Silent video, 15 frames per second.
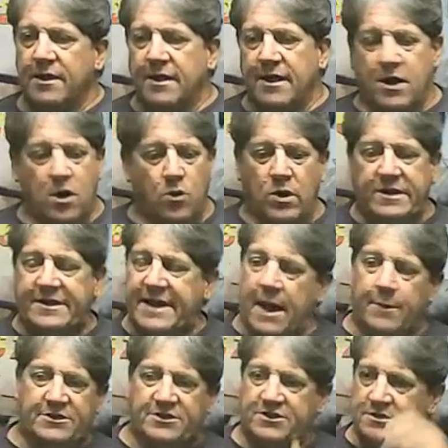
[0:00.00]
One day I
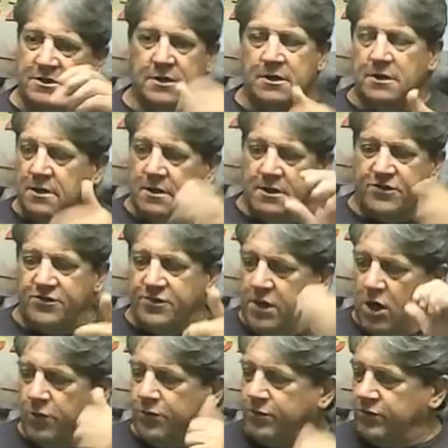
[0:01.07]
was,
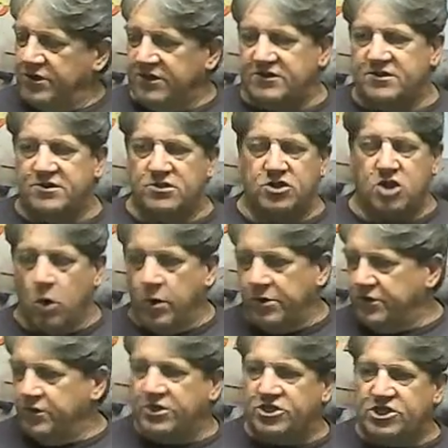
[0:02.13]
just going
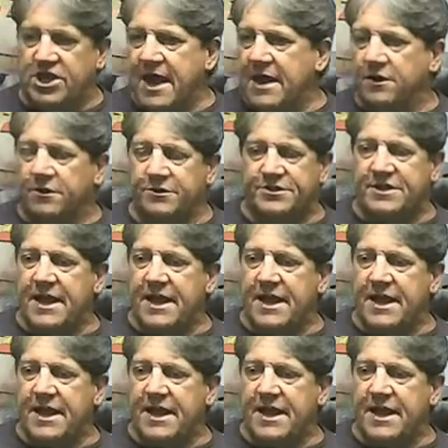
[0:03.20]
through the channels,